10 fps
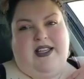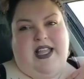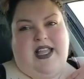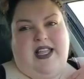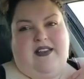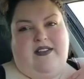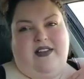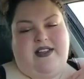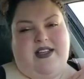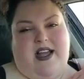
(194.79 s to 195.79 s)

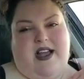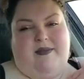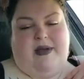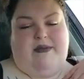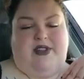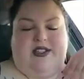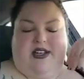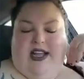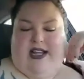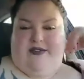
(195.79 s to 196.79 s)
and I'm just
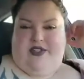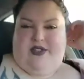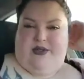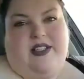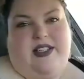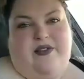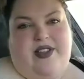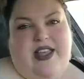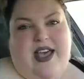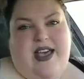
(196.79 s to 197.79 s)
going to have to live
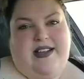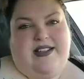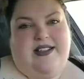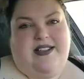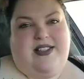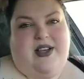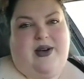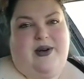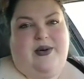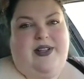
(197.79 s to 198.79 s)
with that.
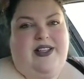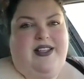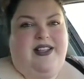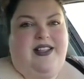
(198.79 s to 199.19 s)
So